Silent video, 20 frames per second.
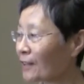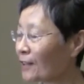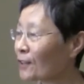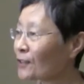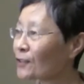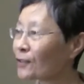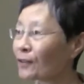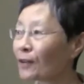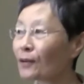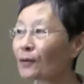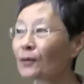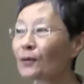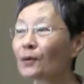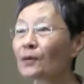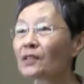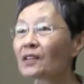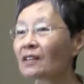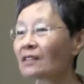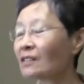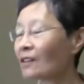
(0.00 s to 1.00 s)
So the
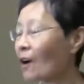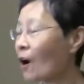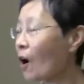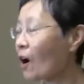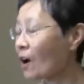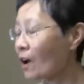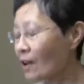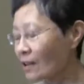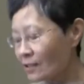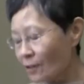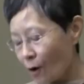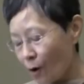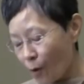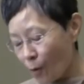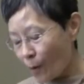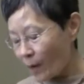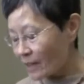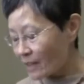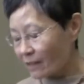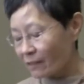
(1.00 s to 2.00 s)
loser is
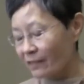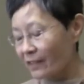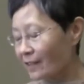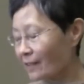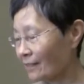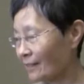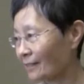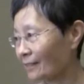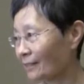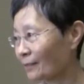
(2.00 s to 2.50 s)
always the villain.